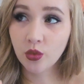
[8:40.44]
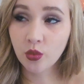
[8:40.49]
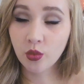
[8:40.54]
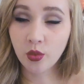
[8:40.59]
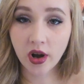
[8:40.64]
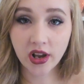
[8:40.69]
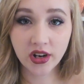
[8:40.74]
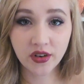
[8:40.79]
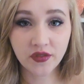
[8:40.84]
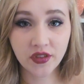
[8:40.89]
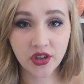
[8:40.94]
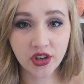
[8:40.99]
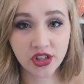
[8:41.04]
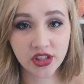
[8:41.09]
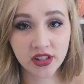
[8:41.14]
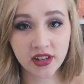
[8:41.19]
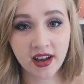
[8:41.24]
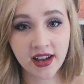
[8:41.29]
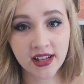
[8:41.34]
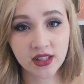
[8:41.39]
one of
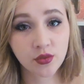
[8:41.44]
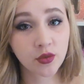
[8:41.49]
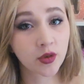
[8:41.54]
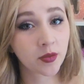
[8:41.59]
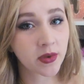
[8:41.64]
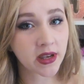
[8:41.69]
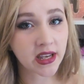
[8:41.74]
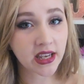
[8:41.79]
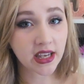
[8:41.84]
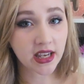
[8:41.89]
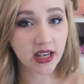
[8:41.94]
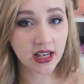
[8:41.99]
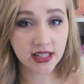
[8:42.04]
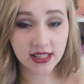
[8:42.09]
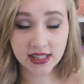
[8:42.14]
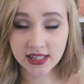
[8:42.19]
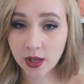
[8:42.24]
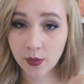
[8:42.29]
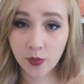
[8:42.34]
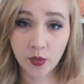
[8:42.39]
those nights will be
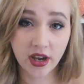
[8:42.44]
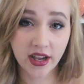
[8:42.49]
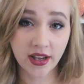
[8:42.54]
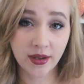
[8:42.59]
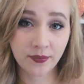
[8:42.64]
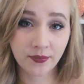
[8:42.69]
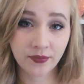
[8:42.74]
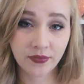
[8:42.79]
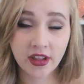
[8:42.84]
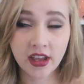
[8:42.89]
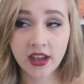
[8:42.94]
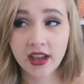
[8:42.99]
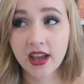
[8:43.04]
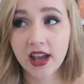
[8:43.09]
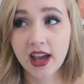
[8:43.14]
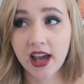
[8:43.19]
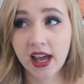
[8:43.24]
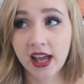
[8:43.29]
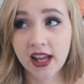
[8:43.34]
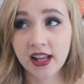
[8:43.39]
Subway,
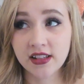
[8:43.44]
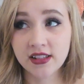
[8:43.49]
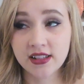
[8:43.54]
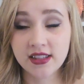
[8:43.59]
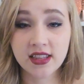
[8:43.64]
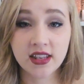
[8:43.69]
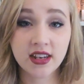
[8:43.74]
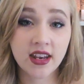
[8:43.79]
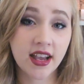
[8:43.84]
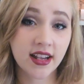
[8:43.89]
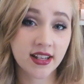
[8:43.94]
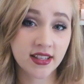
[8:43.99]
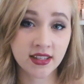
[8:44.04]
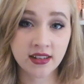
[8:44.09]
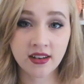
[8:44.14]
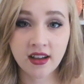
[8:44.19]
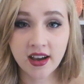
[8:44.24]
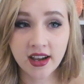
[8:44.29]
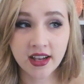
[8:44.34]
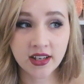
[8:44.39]
and the next
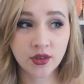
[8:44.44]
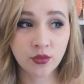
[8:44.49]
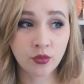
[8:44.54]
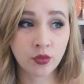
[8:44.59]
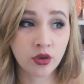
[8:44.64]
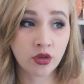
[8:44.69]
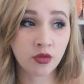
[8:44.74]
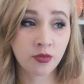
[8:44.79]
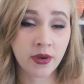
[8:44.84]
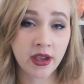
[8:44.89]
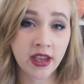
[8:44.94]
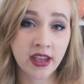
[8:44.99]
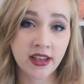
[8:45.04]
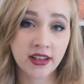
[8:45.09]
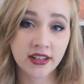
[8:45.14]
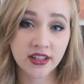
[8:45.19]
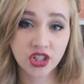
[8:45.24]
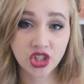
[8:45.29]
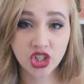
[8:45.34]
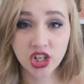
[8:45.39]
night will
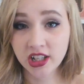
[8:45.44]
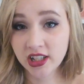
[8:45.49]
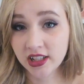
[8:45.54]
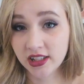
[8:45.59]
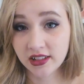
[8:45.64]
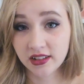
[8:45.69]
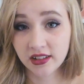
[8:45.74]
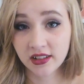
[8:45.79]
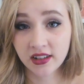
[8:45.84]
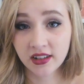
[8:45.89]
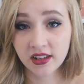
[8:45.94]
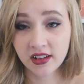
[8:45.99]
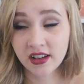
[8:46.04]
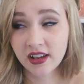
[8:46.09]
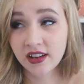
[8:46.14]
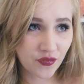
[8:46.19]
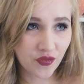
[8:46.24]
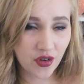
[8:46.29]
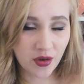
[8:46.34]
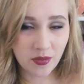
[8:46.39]
be chicken
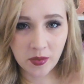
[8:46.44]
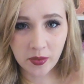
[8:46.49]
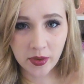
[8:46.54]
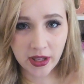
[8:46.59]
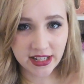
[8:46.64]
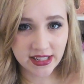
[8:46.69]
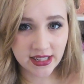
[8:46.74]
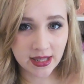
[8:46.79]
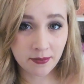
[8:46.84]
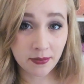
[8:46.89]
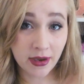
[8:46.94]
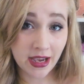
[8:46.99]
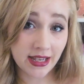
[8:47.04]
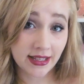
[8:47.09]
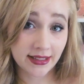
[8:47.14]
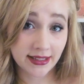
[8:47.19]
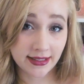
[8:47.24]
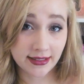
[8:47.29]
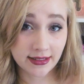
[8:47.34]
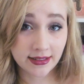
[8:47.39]
from a place that
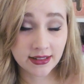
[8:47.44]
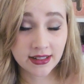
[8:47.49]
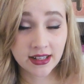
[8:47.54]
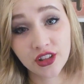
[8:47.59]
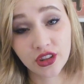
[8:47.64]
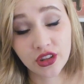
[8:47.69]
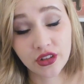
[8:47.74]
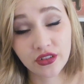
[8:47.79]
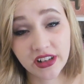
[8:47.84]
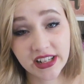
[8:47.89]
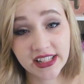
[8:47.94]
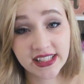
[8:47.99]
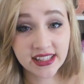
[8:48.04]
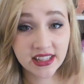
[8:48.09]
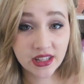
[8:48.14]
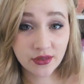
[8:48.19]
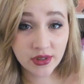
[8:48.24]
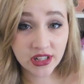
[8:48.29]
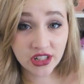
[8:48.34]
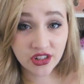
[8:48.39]
bakes it. The reason
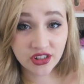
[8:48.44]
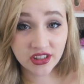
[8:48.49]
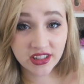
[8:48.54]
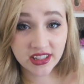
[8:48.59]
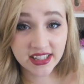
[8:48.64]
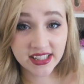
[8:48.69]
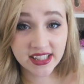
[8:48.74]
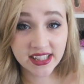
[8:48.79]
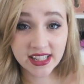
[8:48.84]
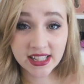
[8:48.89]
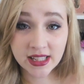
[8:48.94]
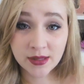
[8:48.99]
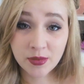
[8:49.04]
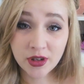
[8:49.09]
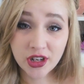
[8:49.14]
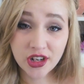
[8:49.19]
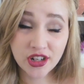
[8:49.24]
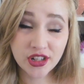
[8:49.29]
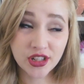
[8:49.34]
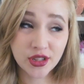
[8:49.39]
that we do this is
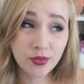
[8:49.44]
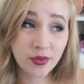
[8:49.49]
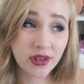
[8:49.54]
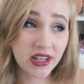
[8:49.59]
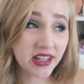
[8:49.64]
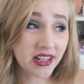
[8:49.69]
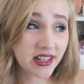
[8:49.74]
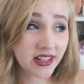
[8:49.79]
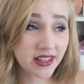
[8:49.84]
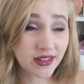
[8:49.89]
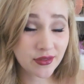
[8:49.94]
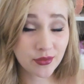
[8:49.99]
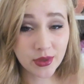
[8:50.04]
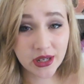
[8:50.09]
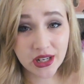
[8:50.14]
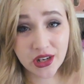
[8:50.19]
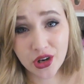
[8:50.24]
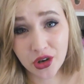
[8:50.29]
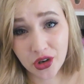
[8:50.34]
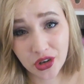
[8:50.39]
because we
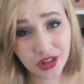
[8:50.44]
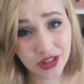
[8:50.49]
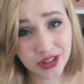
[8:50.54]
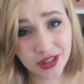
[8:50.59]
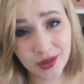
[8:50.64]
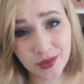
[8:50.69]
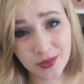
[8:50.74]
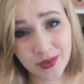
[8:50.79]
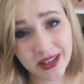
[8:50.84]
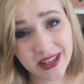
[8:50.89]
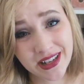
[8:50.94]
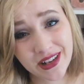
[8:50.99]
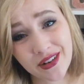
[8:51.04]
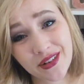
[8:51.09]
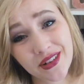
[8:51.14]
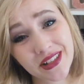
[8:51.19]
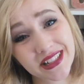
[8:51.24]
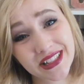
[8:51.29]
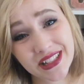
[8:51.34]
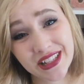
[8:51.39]
know that we're
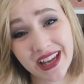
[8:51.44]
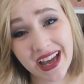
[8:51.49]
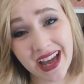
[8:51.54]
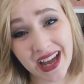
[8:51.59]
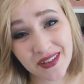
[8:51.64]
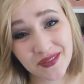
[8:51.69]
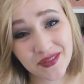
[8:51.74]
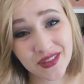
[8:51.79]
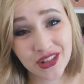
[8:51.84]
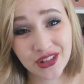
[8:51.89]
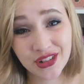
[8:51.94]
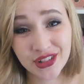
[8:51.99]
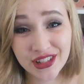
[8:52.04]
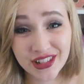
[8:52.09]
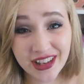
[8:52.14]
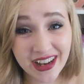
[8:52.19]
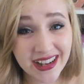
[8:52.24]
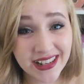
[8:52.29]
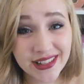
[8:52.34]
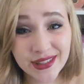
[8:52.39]
going to have those
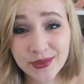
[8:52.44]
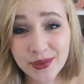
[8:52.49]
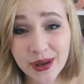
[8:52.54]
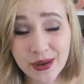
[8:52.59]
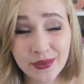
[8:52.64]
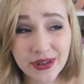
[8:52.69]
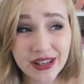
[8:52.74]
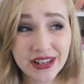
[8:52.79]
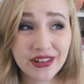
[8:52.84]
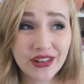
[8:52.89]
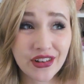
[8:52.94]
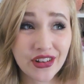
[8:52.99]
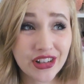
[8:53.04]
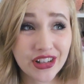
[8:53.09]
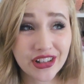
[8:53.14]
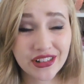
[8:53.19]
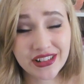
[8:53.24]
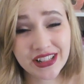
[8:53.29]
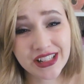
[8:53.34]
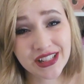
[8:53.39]
nights where we're not
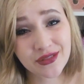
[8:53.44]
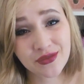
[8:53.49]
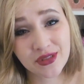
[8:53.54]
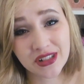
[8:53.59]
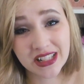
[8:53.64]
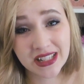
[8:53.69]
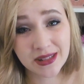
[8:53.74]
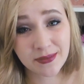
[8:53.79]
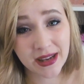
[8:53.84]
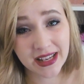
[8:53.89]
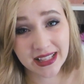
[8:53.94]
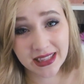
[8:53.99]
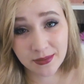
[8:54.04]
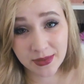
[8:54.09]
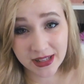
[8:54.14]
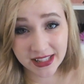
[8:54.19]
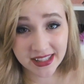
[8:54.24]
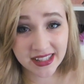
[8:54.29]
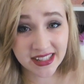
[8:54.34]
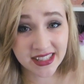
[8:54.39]
going to want to make the
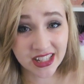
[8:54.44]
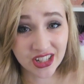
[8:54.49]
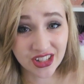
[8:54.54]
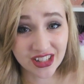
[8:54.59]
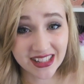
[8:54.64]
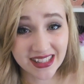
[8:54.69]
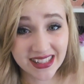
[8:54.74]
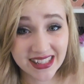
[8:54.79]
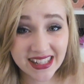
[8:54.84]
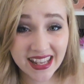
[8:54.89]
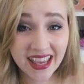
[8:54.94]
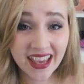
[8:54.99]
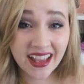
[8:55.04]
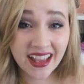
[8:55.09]
best decisions.